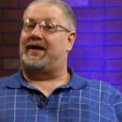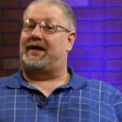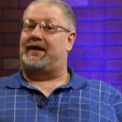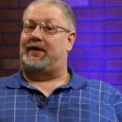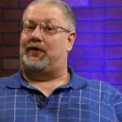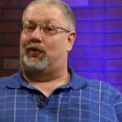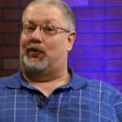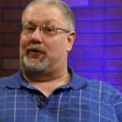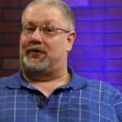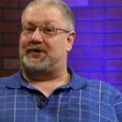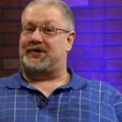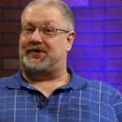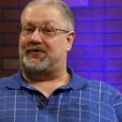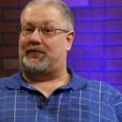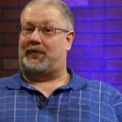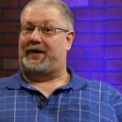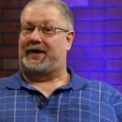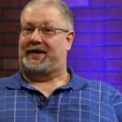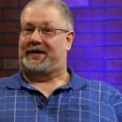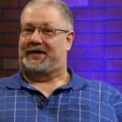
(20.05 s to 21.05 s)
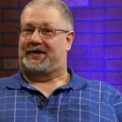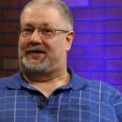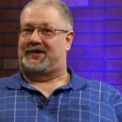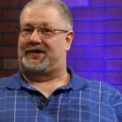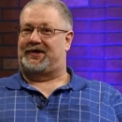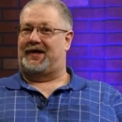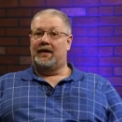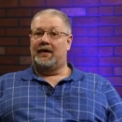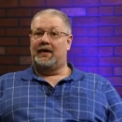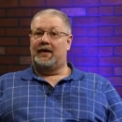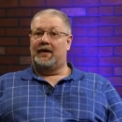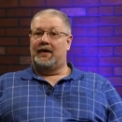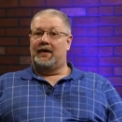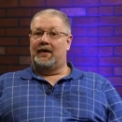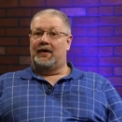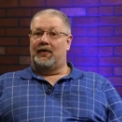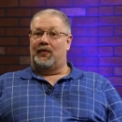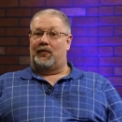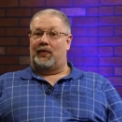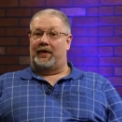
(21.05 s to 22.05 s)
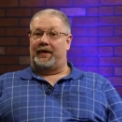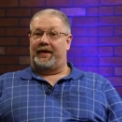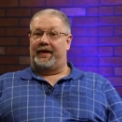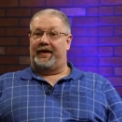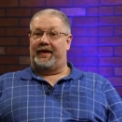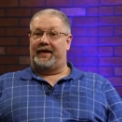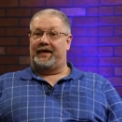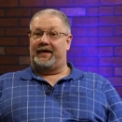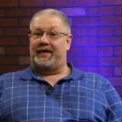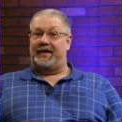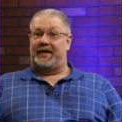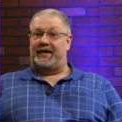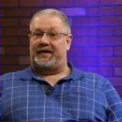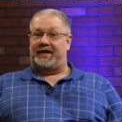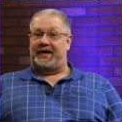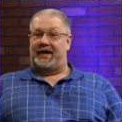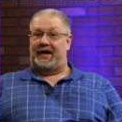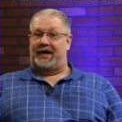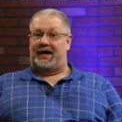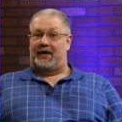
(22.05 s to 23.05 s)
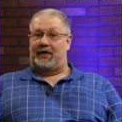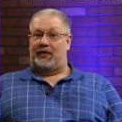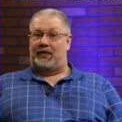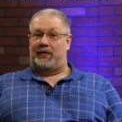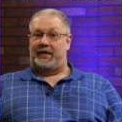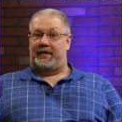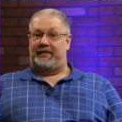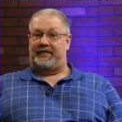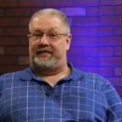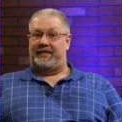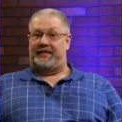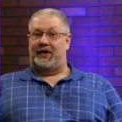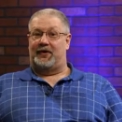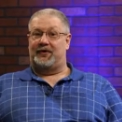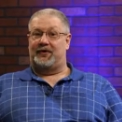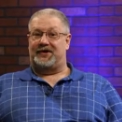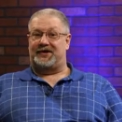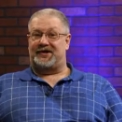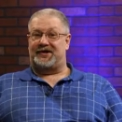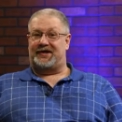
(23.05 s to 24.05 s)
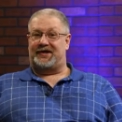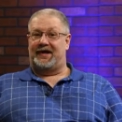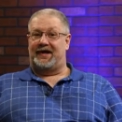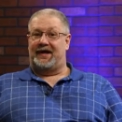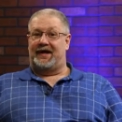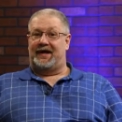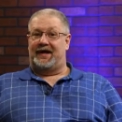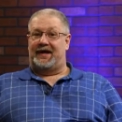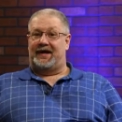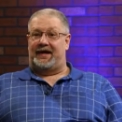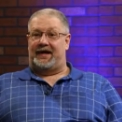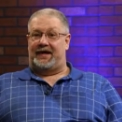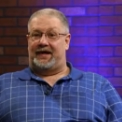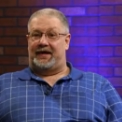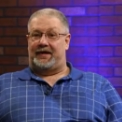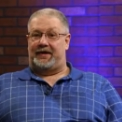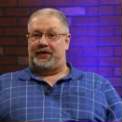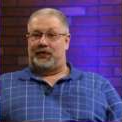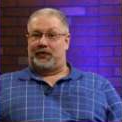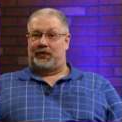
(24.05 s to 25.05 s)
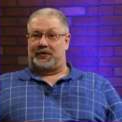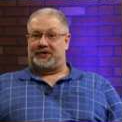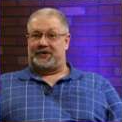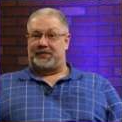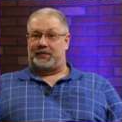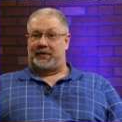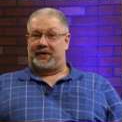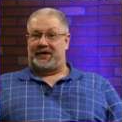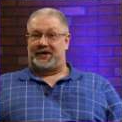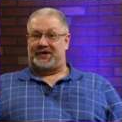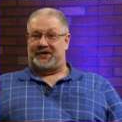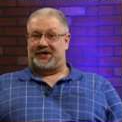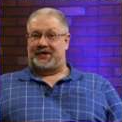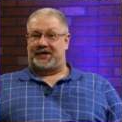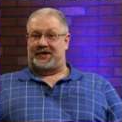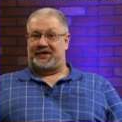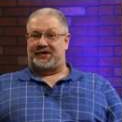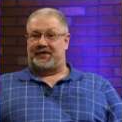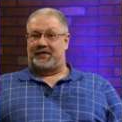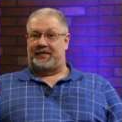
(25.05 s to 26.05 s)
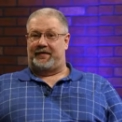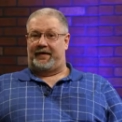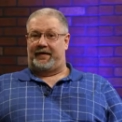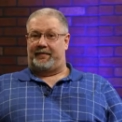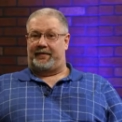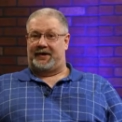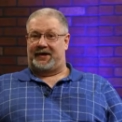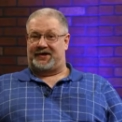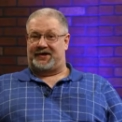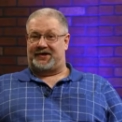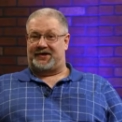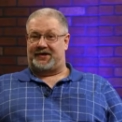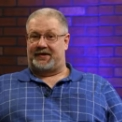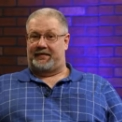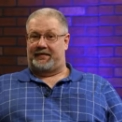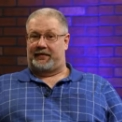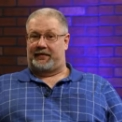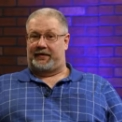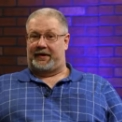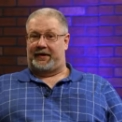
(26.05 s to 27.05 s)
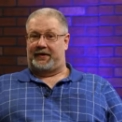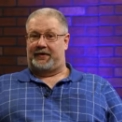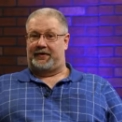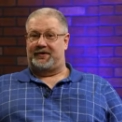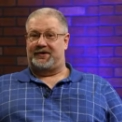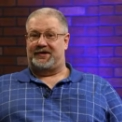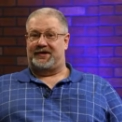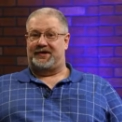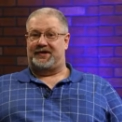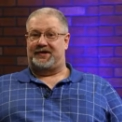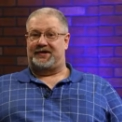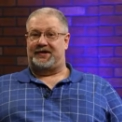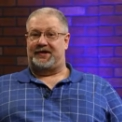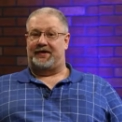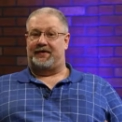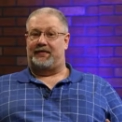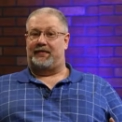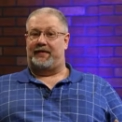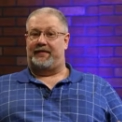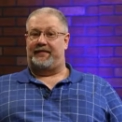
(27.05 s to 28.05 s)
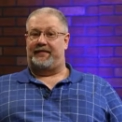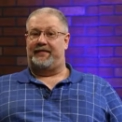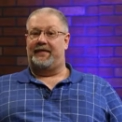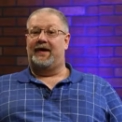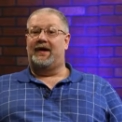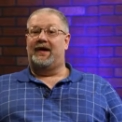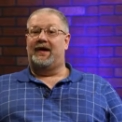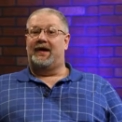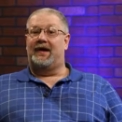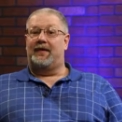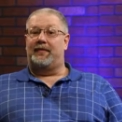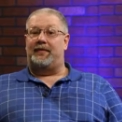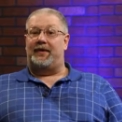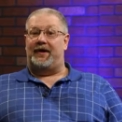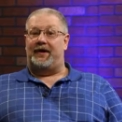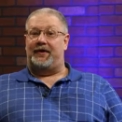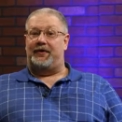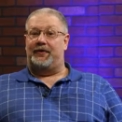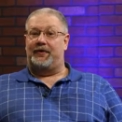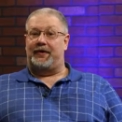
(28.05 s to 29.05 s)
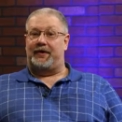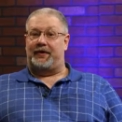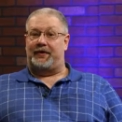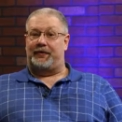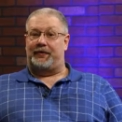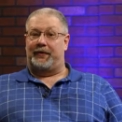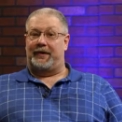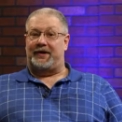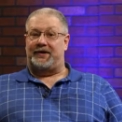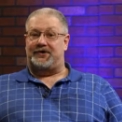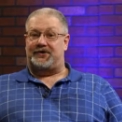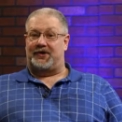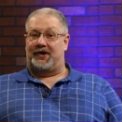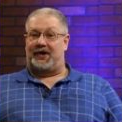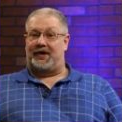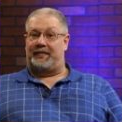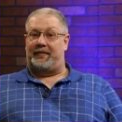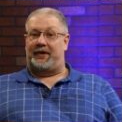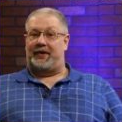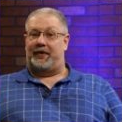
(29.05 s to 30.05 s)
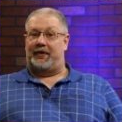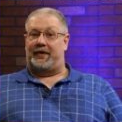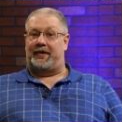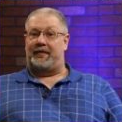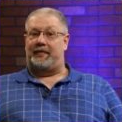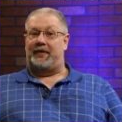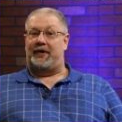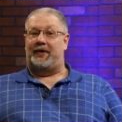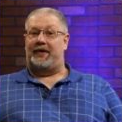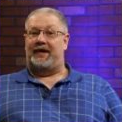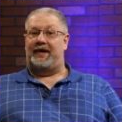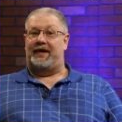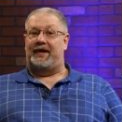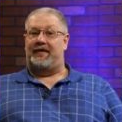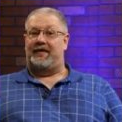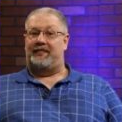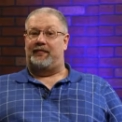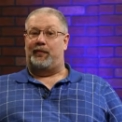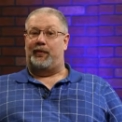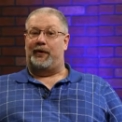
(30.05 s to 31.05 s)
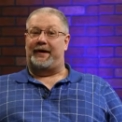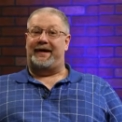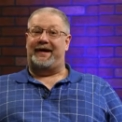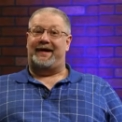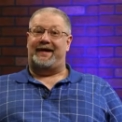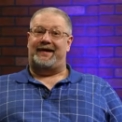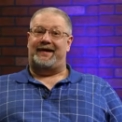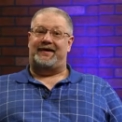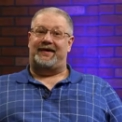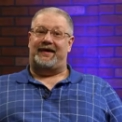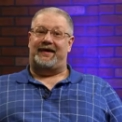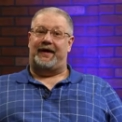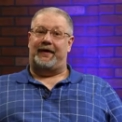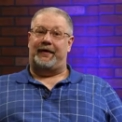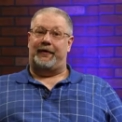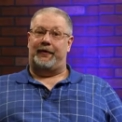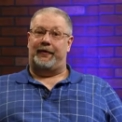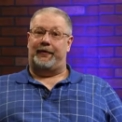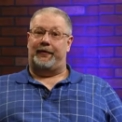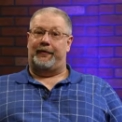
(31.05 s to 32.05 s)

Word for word: York Swings. One thing that uh, we've noticed in York's Renaissance over the past several years is that we've been doing a great job in our community of bringing together